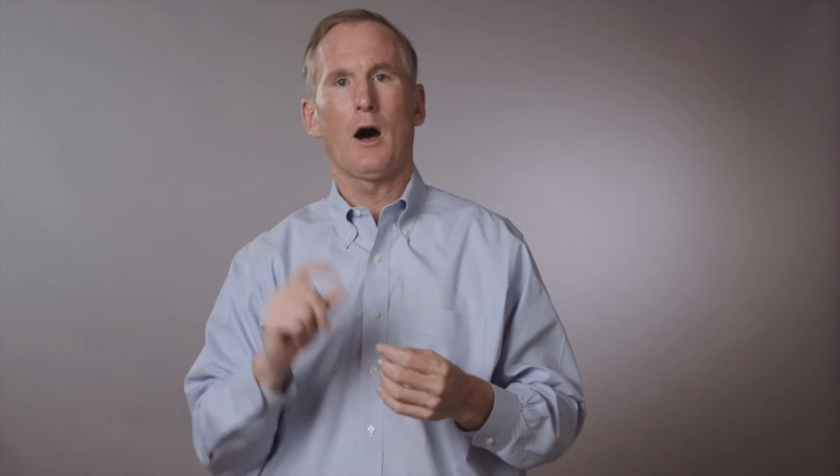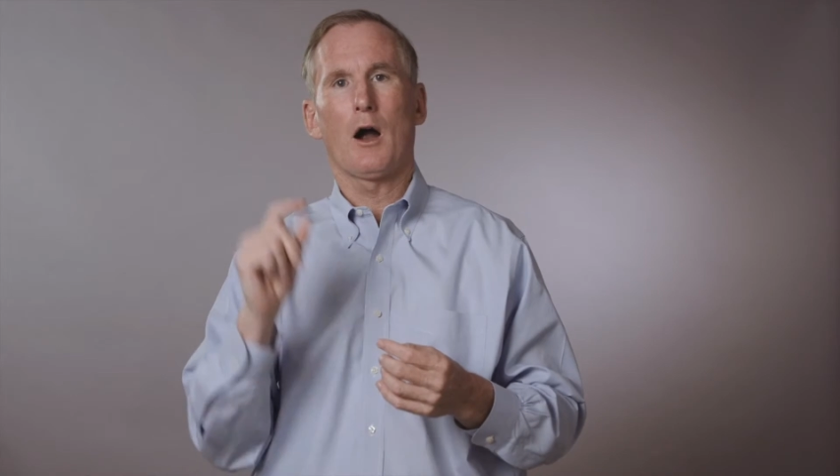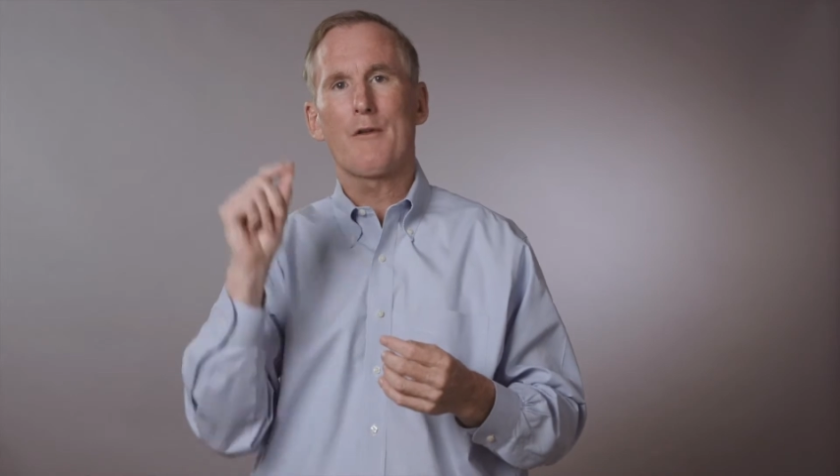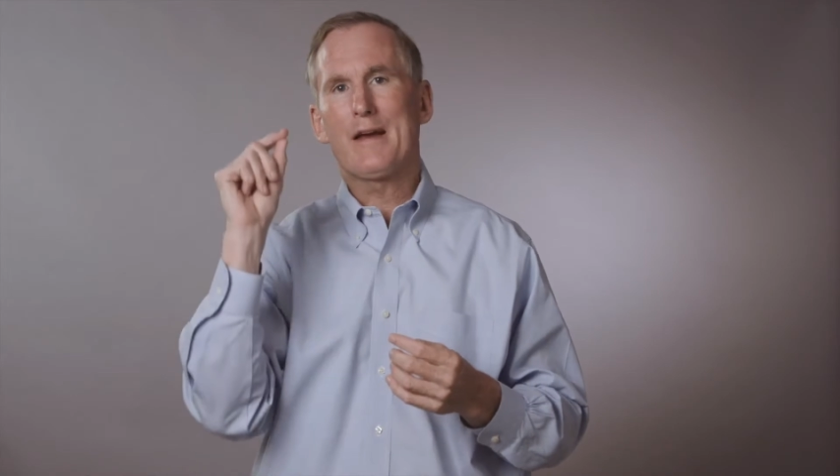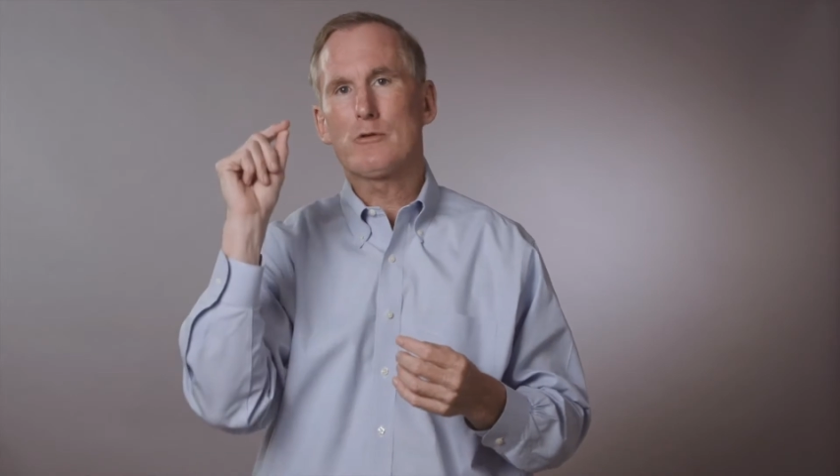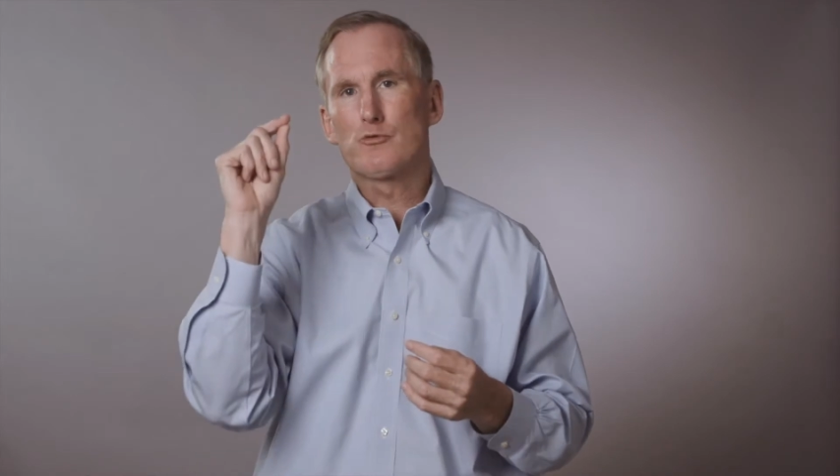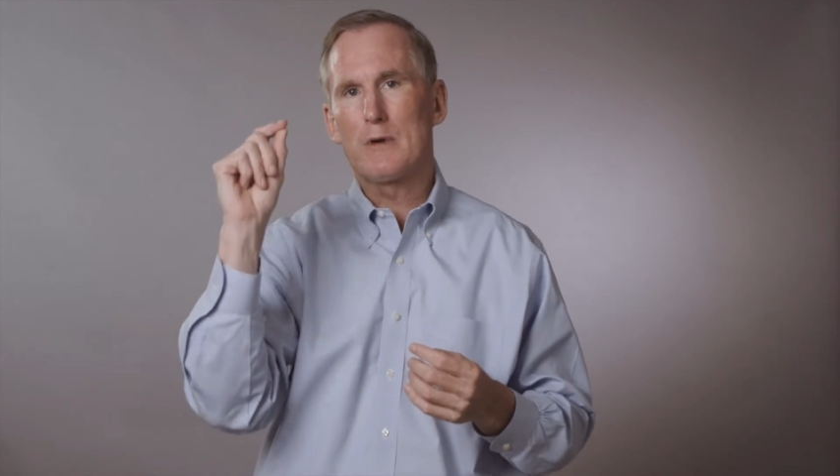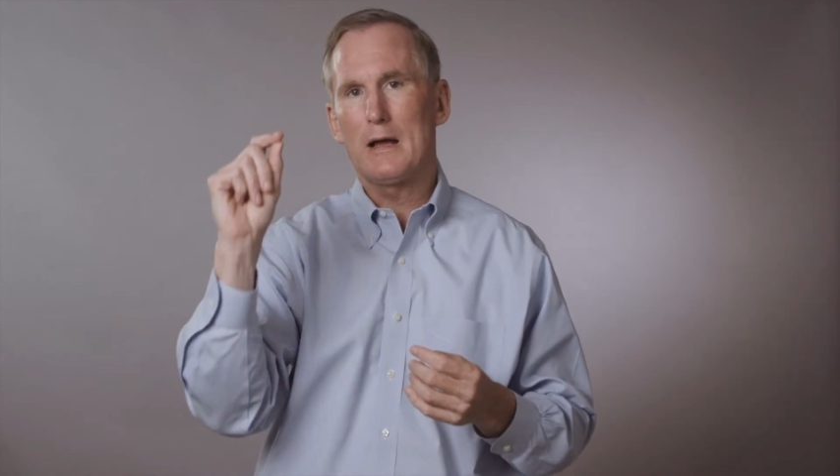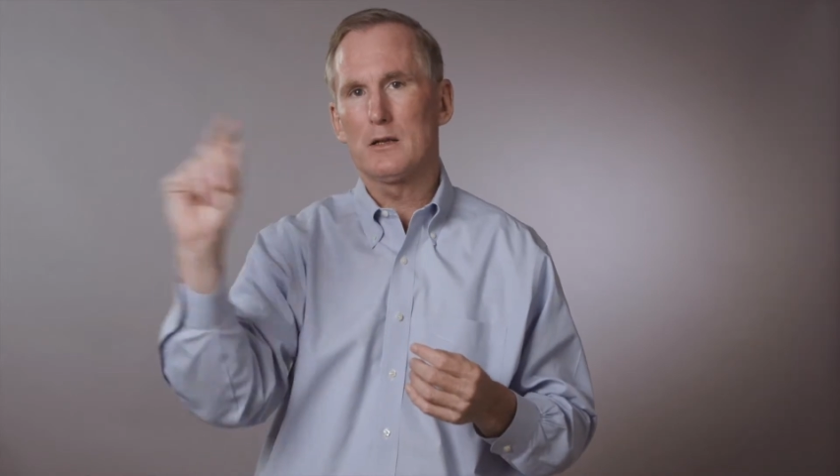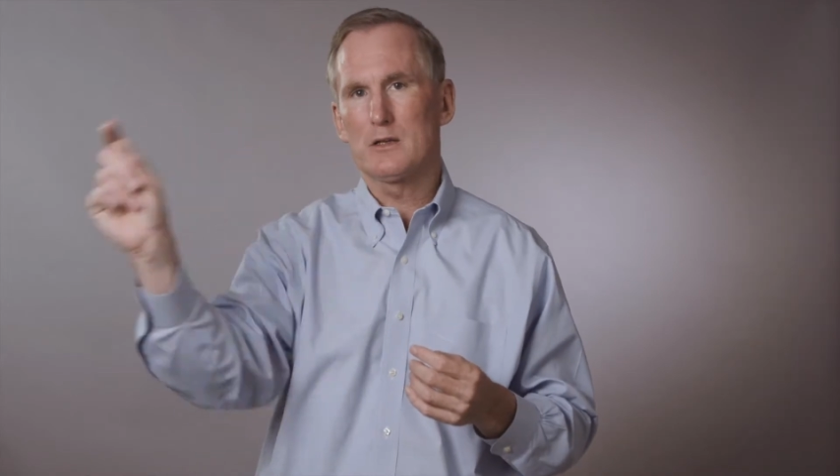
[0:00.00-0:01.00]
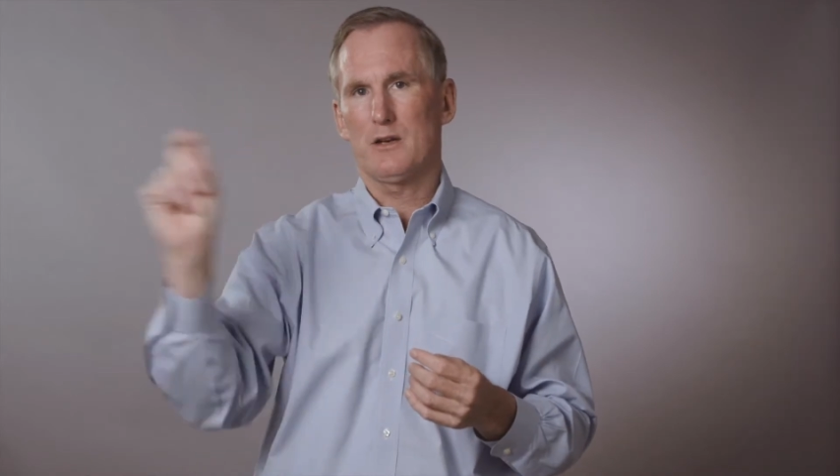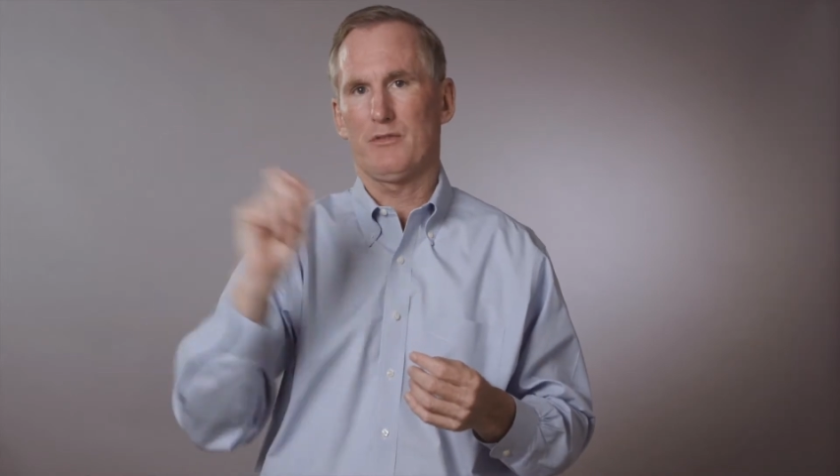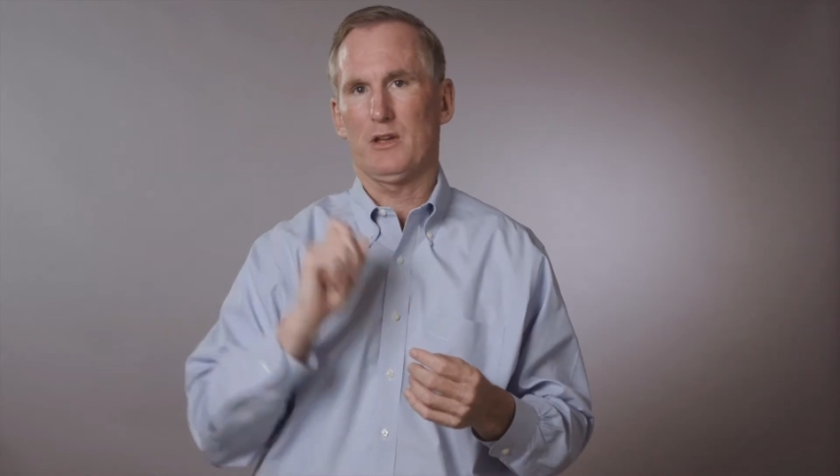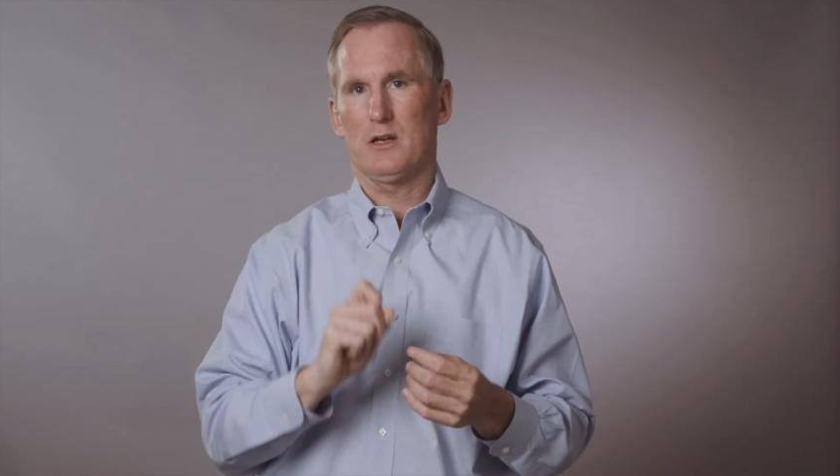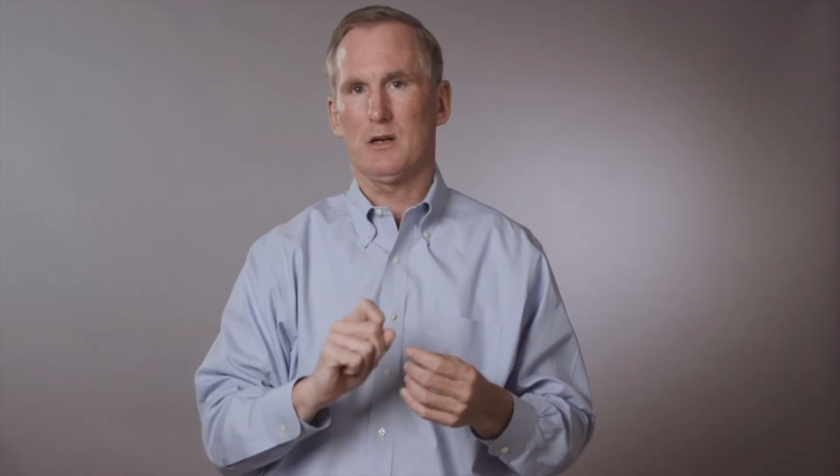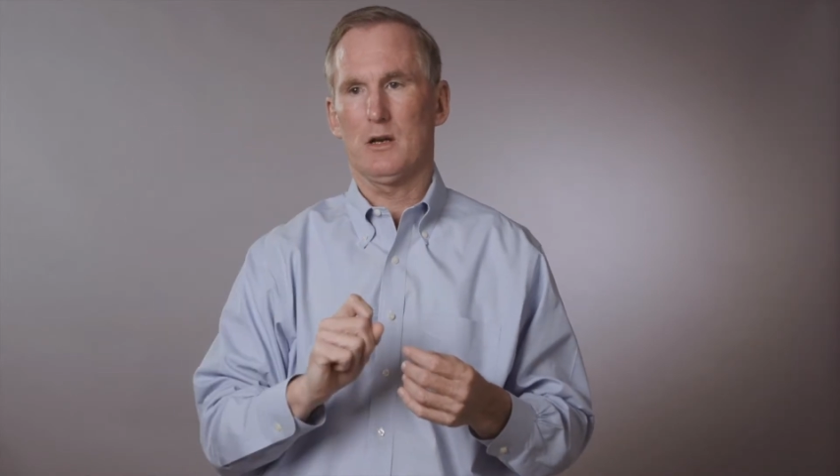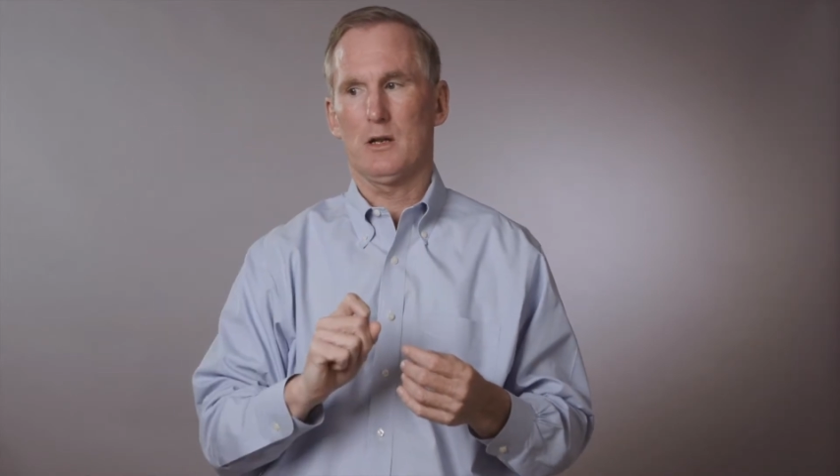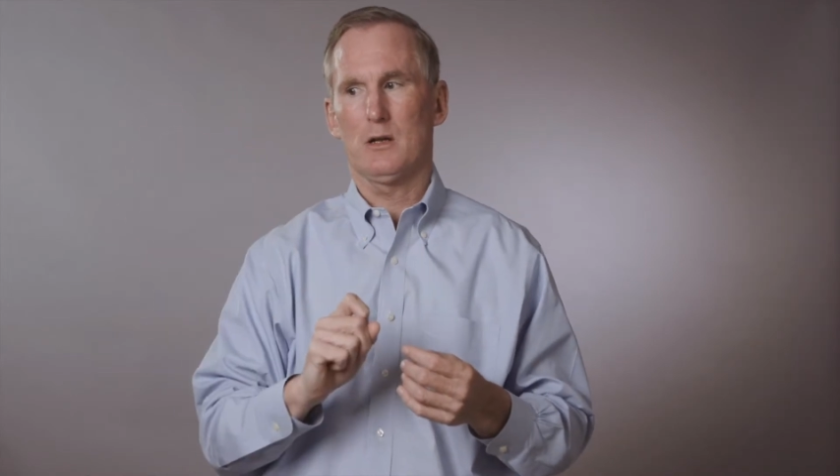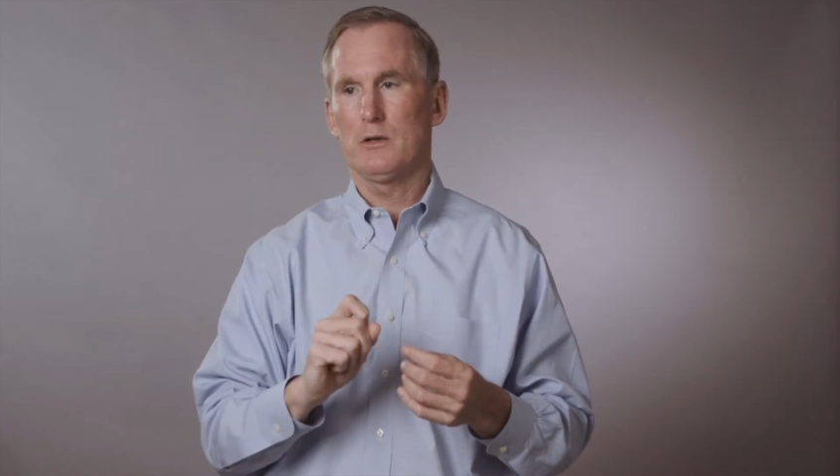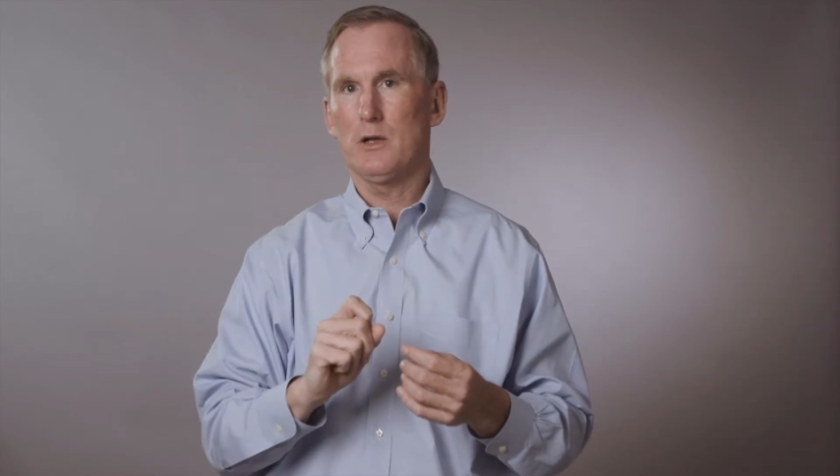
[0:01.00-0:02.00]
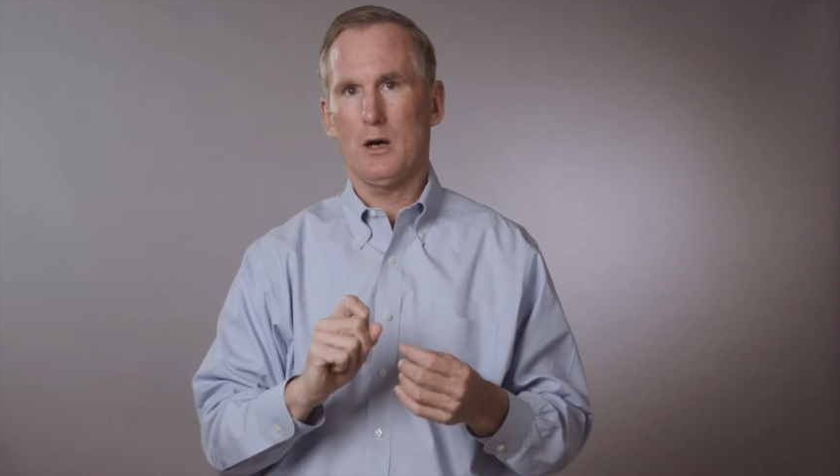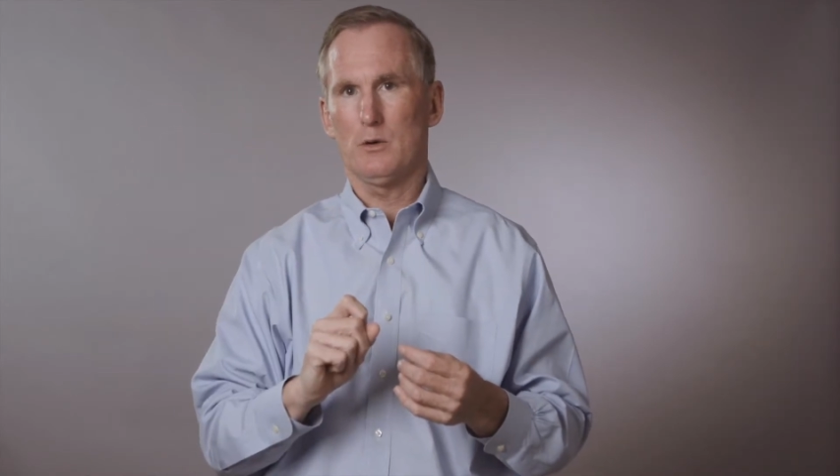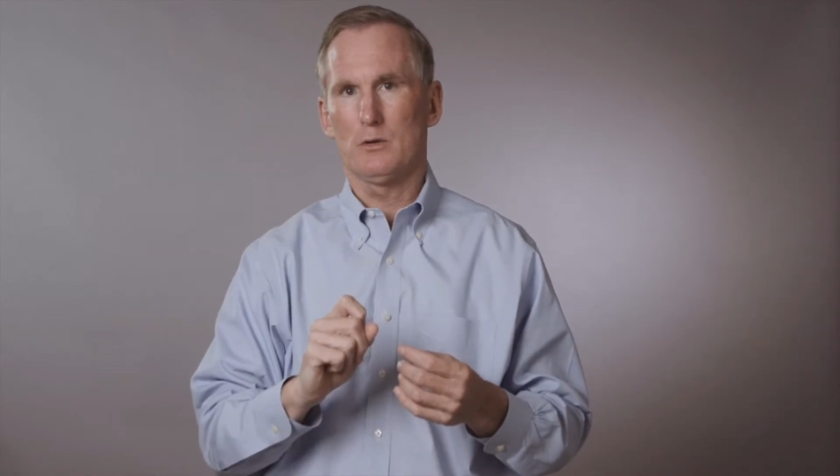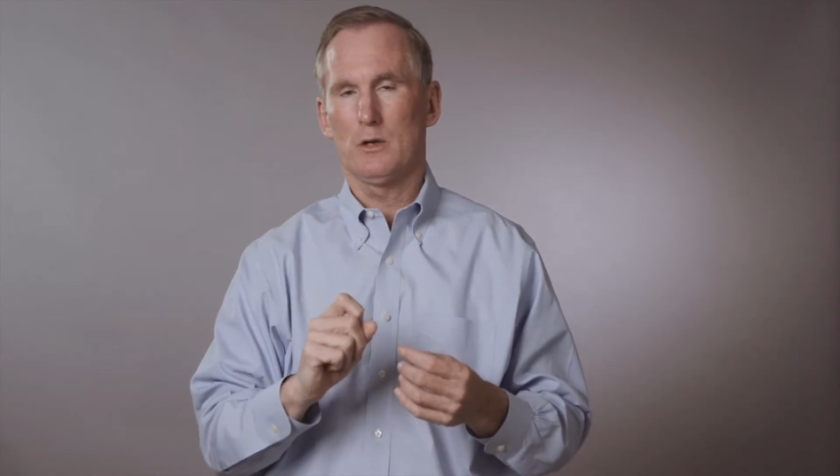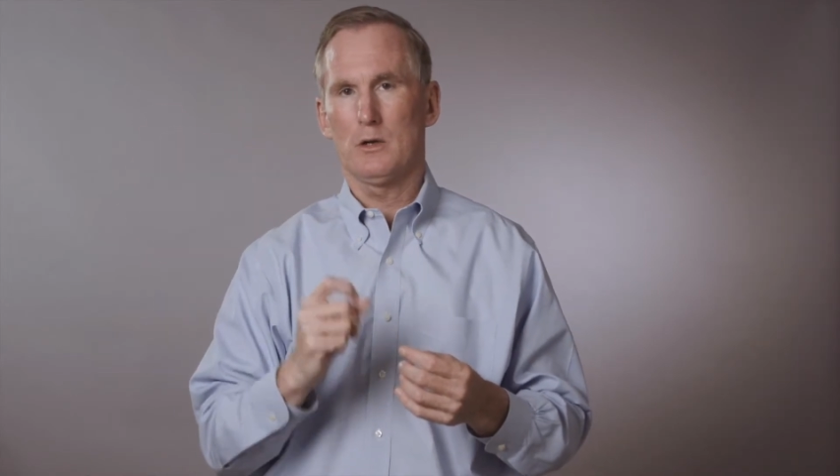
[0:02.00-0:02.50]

Are they relatively good? No.